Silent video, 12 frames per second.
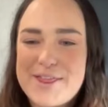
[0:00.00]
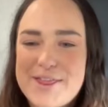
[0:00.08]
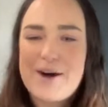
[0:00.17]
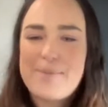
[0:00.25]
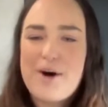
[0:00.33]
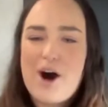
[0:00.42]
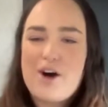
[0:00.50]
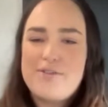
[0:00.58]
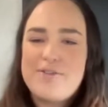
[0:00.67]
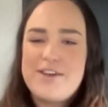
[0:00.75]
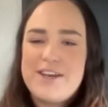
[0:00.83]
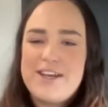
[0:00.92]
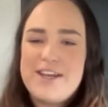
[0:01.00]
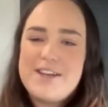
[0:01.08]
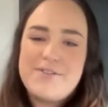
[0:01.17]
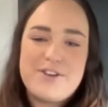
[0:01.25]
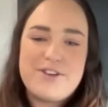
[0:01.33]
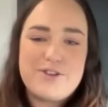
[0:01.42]
Often
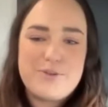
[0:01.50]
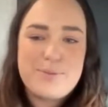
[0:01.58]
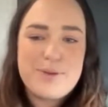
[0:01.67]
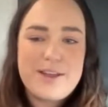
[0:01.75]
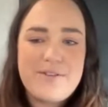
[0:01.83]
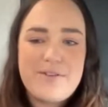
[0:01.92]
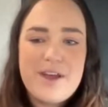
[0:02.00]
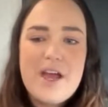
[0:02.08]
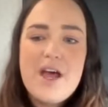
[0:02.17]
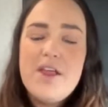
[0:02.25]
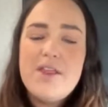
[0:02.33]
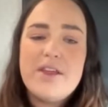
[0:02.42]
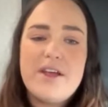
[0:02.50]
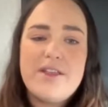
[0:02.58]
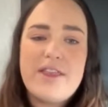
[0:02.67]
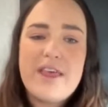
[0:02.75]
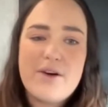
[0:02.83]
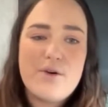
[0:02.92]
individuals believe
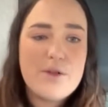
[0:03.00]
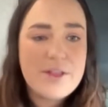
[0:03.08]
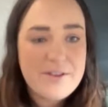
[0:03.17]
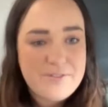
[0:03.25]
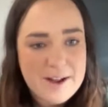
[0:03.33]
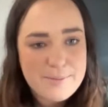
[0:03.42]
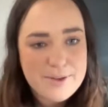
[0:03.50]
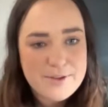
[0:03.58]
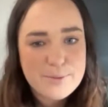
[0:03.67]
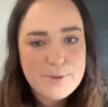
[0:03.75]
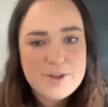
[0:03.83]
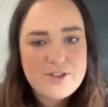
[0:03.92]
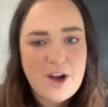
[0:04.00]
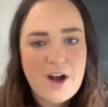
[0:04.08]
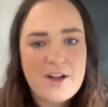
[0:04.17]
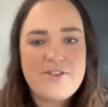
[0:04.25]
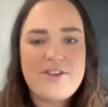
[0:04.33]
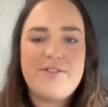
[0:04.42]
that they or their families will be
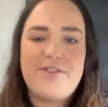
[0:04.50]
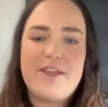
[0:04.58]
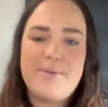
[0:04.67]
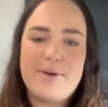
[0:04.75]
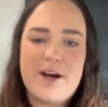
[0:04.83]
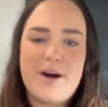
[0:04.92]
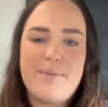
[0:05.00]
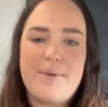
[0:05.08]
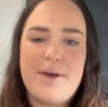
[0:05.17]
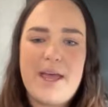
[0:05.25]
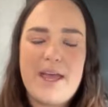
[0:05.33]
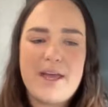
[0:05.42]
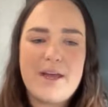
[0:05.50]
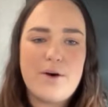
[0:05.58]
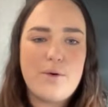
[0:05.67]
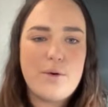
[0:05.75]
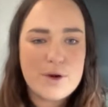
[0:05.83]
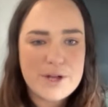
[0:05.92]
charged if they become a
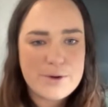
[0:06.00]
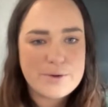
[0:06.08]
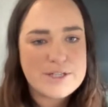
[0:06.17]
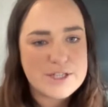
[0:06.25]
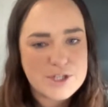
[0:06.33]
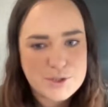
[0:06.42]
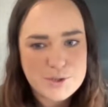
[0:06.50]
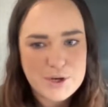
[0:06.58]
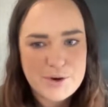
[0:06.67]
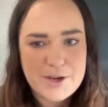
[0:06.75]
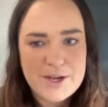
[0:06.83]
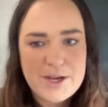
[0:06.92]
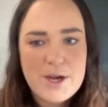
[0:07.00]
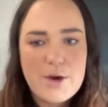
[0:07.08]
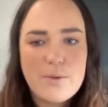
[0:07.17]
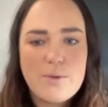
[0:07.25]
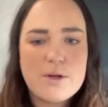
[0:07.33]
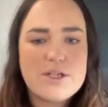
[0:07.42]
organ or tissue donor.
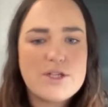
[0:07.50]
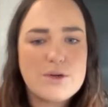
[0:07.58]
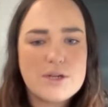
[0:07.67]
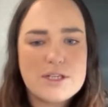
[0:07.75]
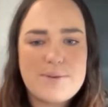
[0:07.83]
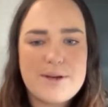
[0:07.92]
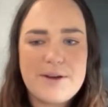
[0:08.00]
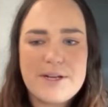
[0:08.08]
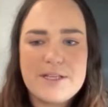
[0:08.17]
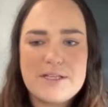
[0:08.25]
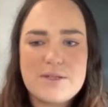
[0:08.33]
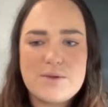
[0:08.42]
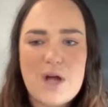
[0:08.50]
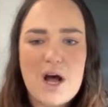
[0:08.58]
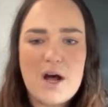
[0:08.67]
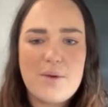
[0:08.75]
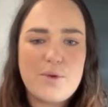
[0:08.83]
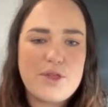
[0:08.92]
What's your experience
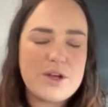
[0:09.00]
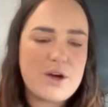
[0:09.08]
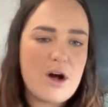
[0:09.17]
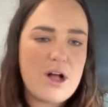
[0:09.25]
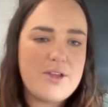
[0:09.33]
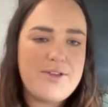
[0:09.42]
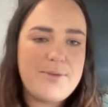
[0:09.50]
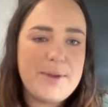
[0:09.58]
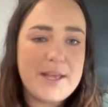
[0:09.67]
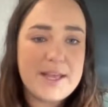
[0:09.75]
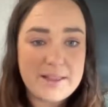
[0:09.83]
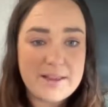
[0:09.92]
with the costs being a